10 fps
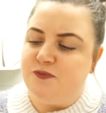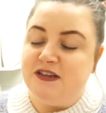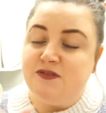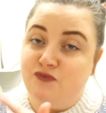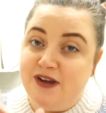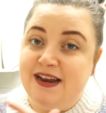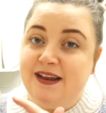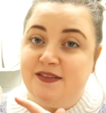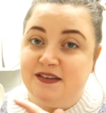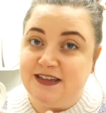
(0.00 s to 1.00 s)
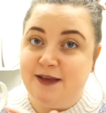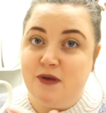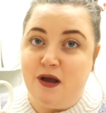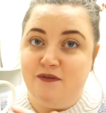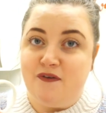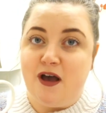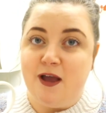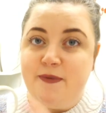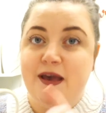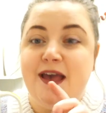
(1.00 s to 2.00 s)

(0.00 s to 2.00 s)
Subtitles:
but it's really like the same kind of vibe.